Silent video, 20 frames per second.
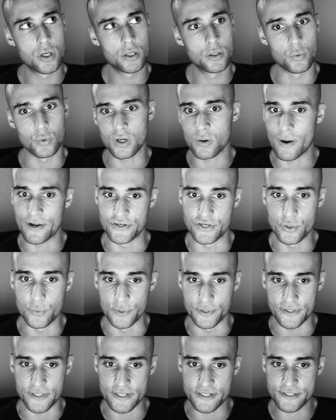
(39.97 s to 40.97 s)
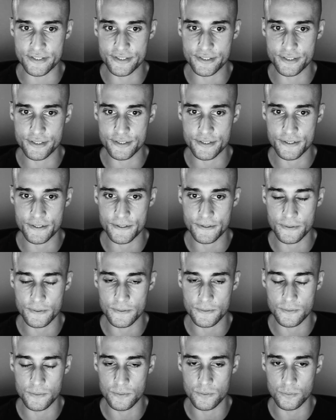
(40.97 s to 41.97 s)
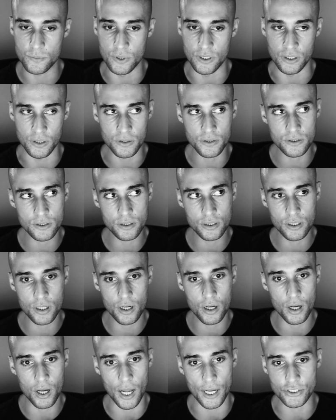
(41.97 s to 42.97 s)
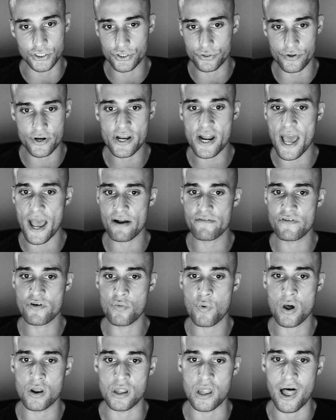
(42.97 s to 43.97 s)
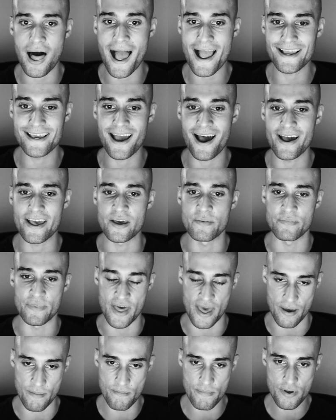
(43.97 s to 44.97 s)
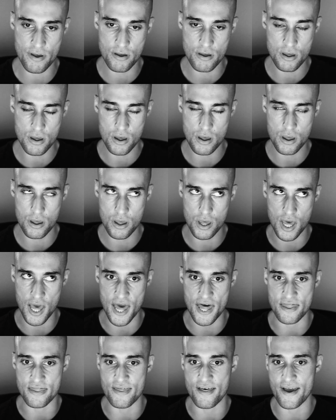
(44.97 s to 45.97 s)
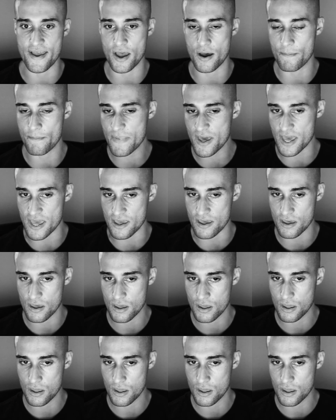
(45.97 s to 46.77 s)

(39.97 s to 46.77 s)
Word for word: What do I do with this? Well, I treat everyone like I am them and they are me.